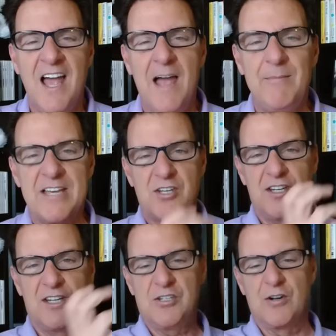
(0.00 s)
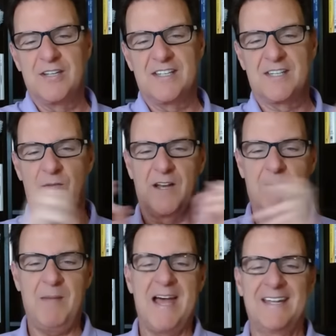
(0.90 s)
I'm asking you to turn to someone, a
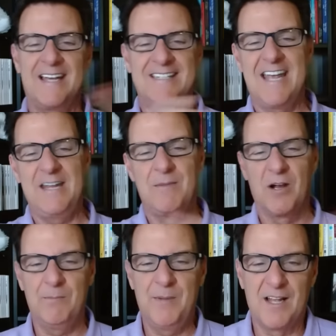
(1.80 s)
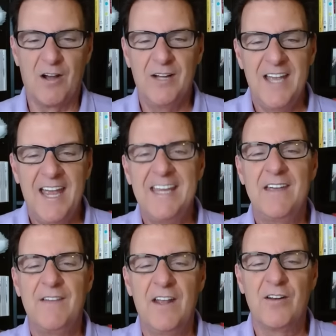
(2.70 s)
pet, a teddy bear, a pillow, and
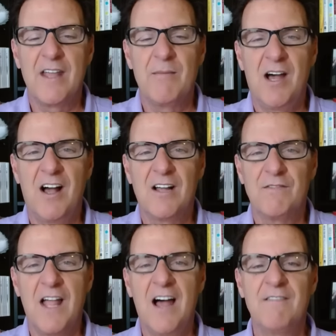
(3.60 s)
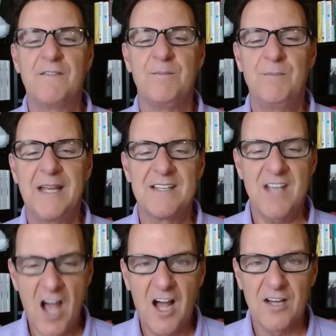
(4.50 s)
give it or them a hug of love, because
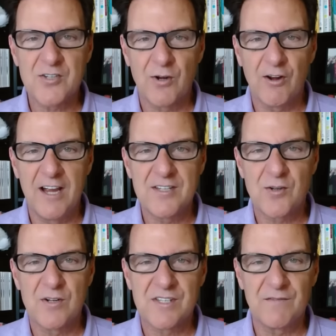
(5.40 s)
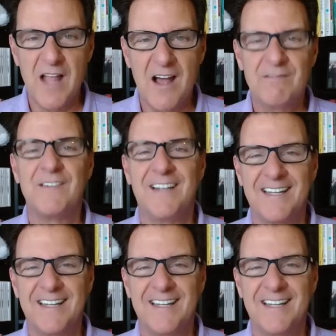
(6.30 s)
hugs are a great source of love.